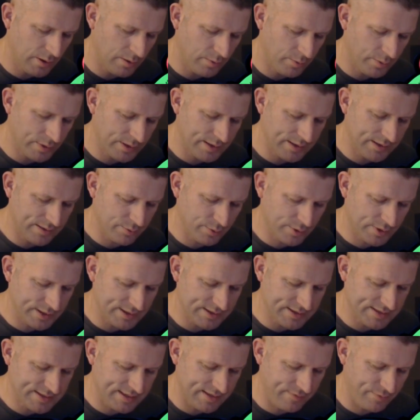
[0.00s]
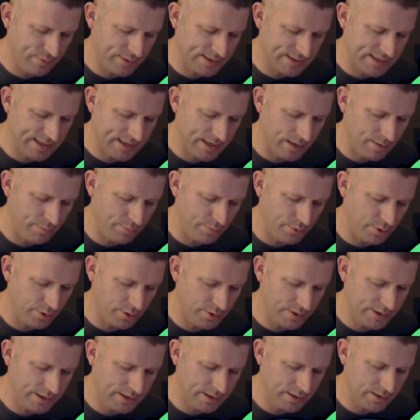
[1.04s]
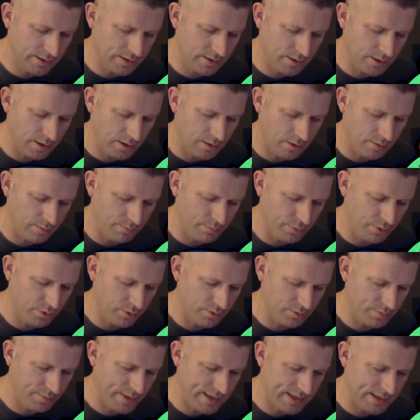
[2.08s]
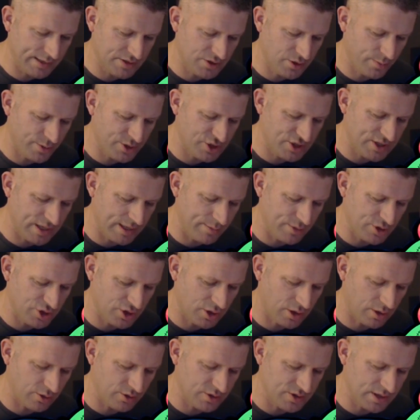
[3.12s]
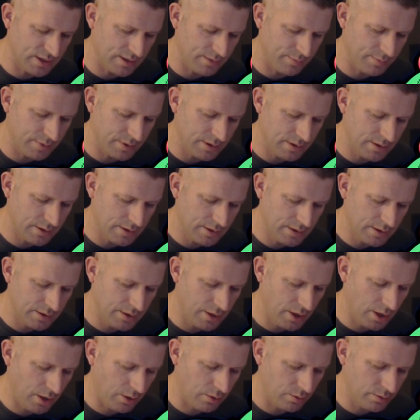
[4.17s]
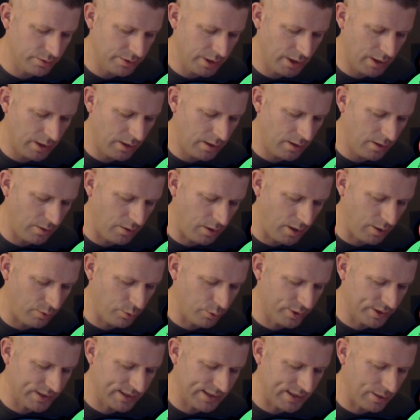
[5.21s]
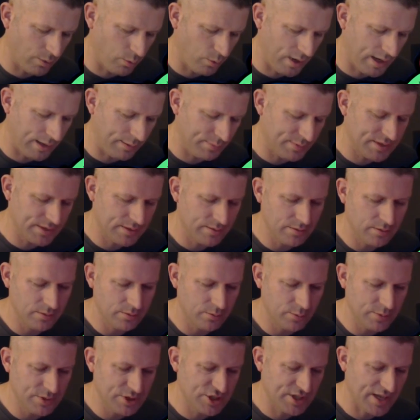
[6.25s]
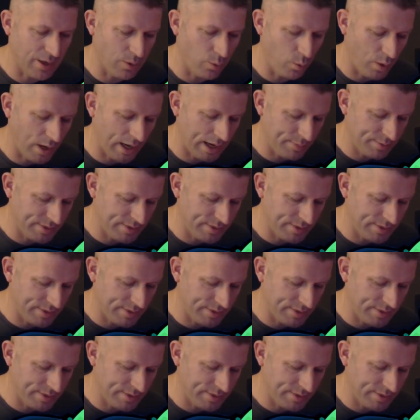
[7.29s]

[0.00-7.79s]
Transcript: We're gonna we're gonna see if we can take out Bull here. Oh, Bull, man, so much damage close up. No, no! Oh, we're gonna get wiped. We just got wiped.